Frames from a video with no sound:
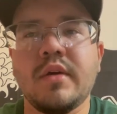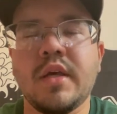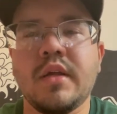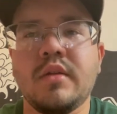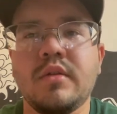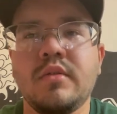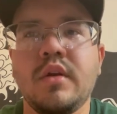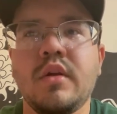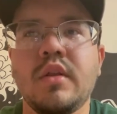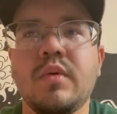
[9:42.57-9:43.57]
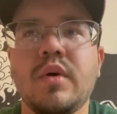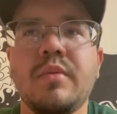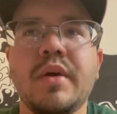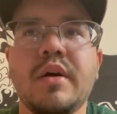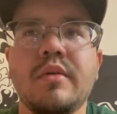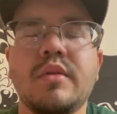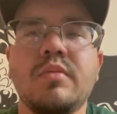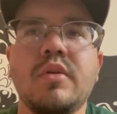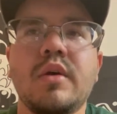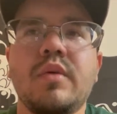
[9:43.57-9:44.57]
And, you know, they want to be
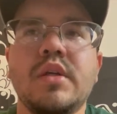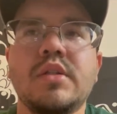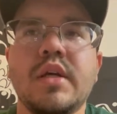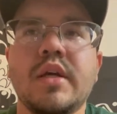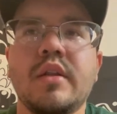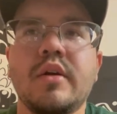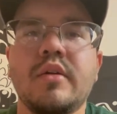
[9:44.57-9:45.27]
comfortable. They want to stick in